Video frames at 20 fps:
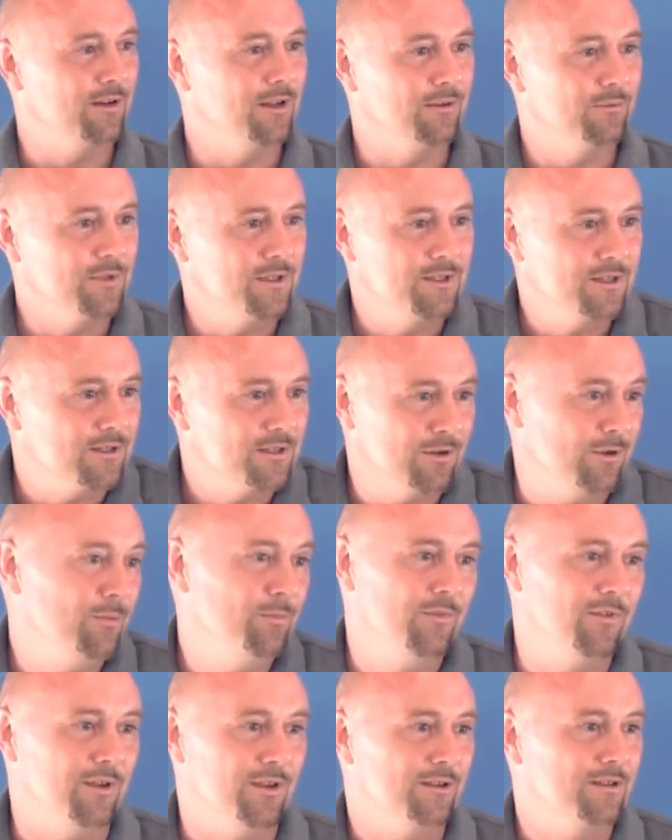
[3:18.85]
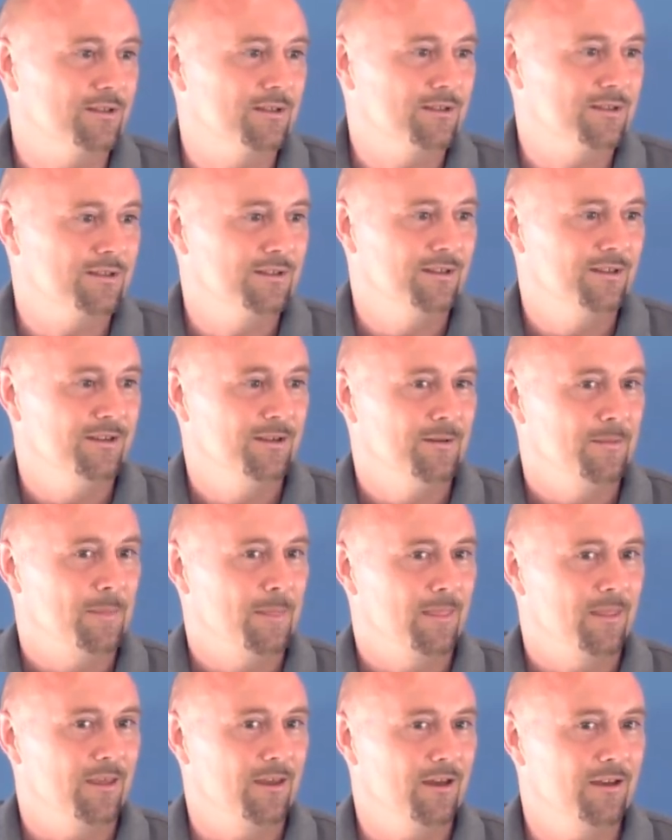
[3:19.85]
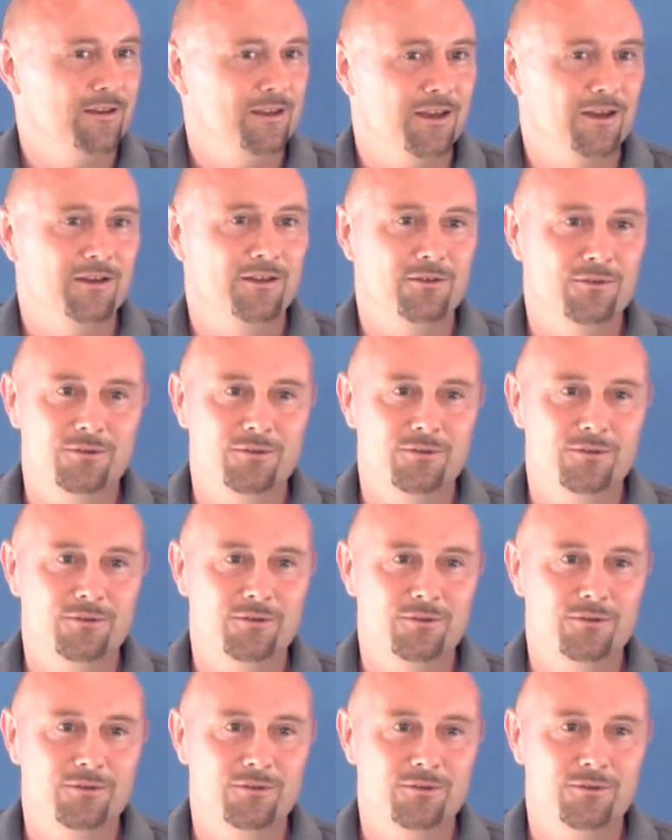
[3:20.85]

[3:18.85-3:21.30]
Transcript: It was just obvious. And yet I